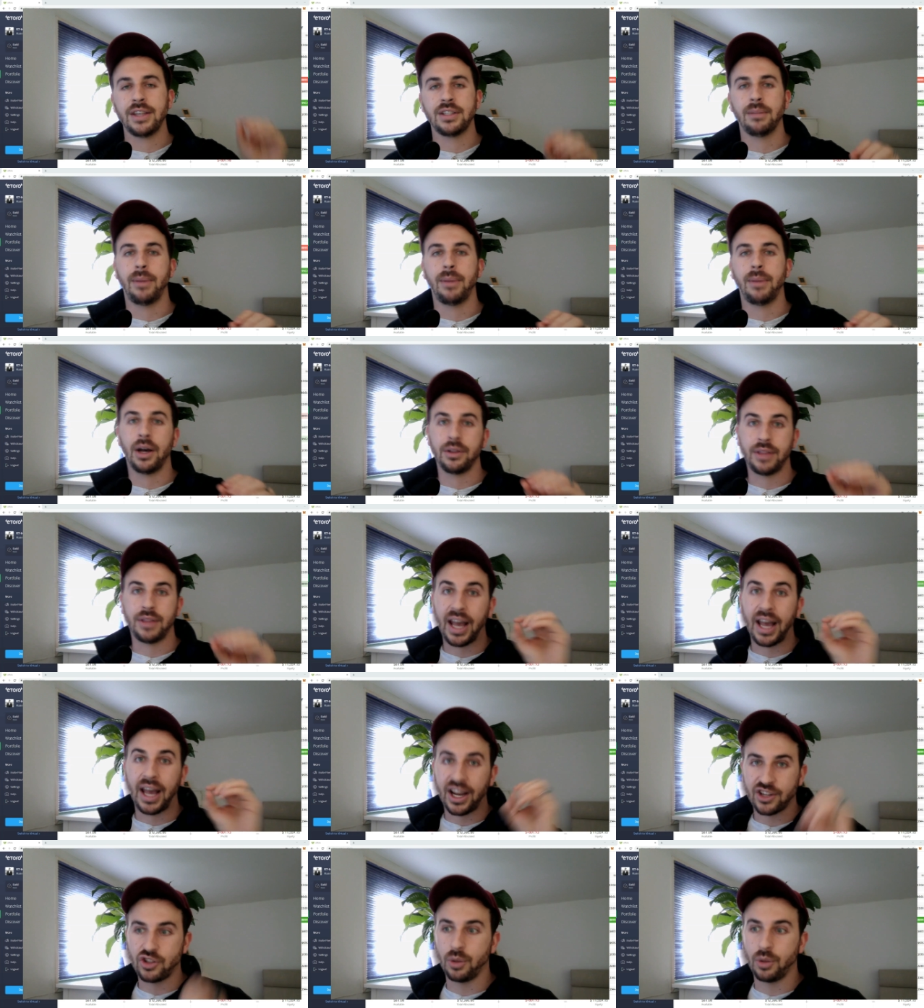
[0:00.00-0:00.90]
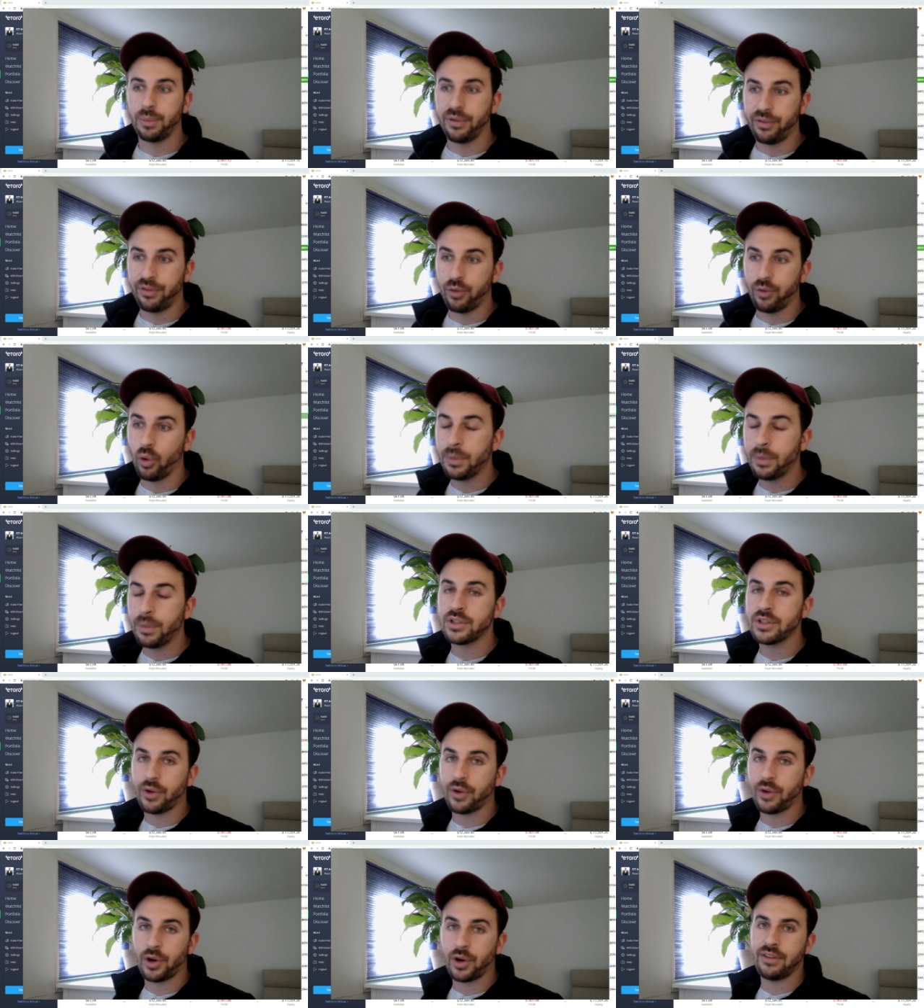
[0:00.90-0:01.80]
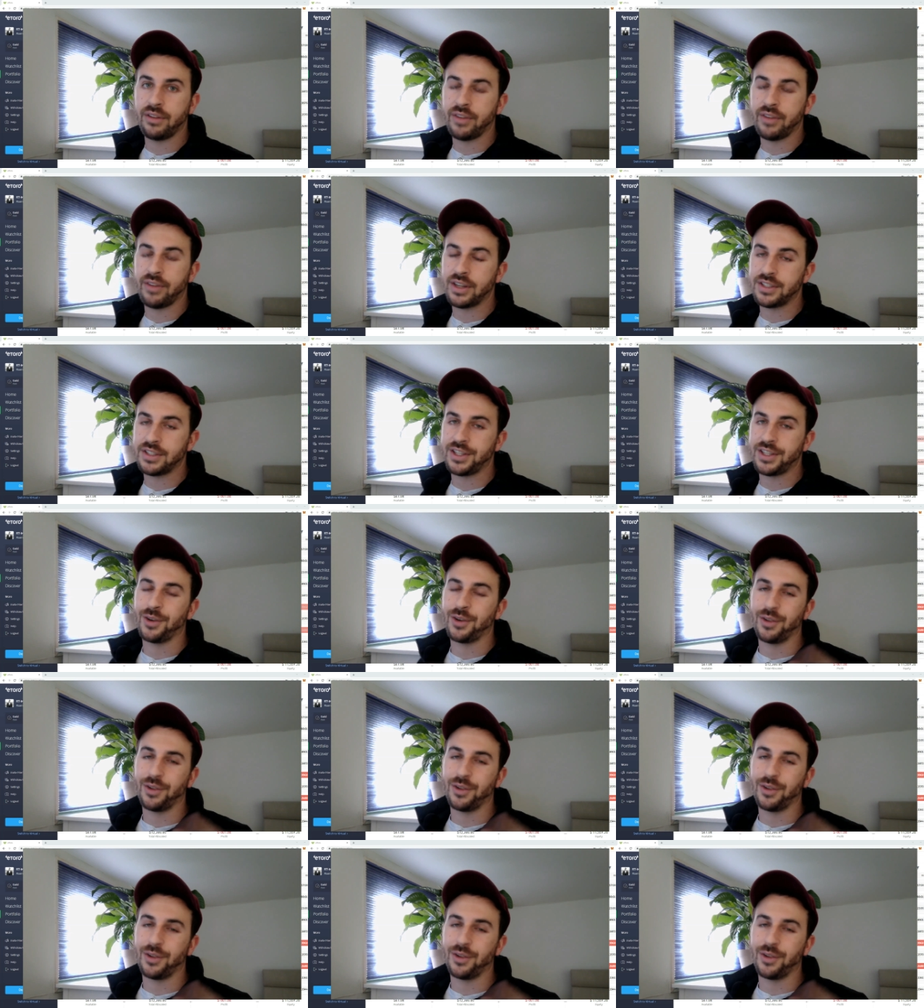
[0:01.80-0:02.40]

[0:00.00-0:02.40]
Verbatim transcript: about the actual performance of R T investing,